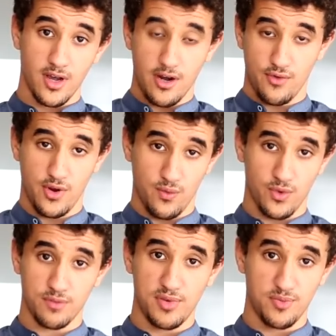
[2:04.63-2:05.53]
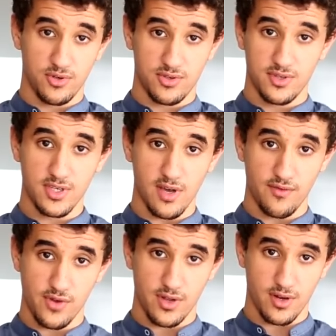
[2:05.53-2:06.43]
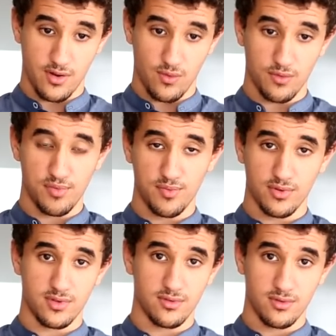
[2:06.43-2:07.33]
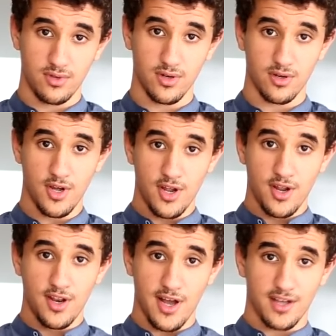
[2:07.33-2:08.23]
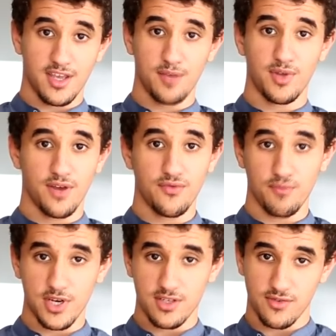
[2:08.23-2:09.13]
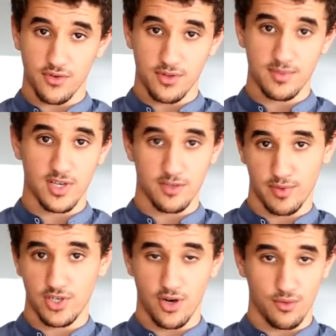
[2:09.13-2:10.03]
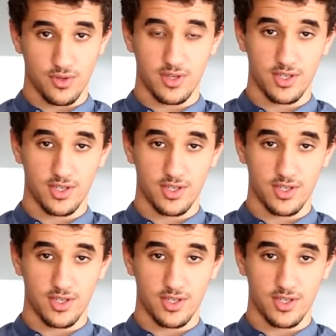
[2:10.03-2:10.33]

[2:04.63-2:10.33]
And I really want people to discover it, and I want people to, you know, not keep their information for themselves but share with